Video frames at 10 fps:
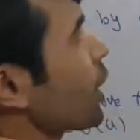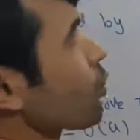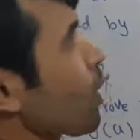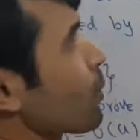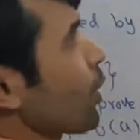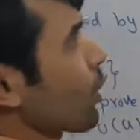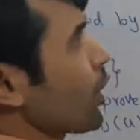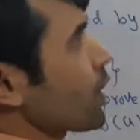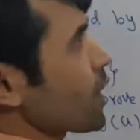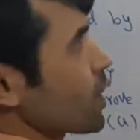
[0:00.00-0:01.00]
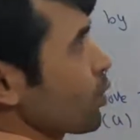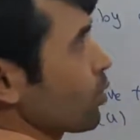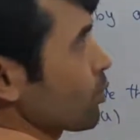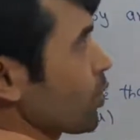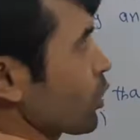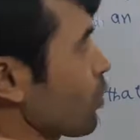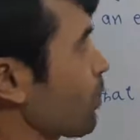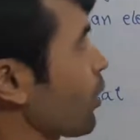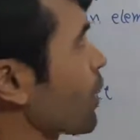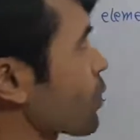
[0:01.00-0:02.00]
to the power I is equal to a to the
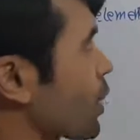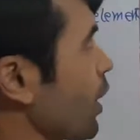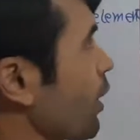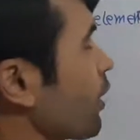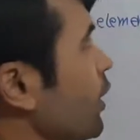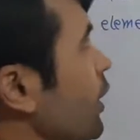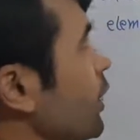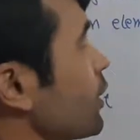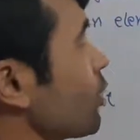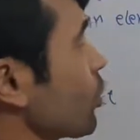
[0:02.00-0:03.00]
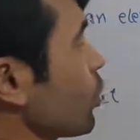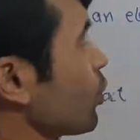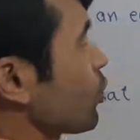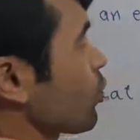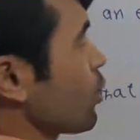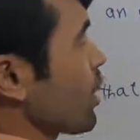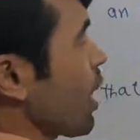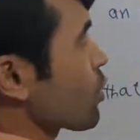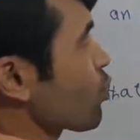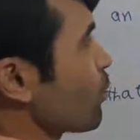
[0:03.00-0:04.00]
power j. We
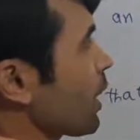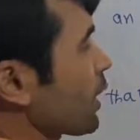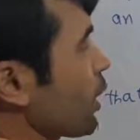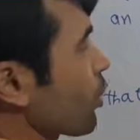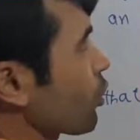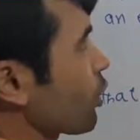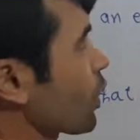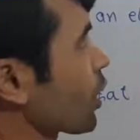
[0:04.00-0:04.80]
assume that they are not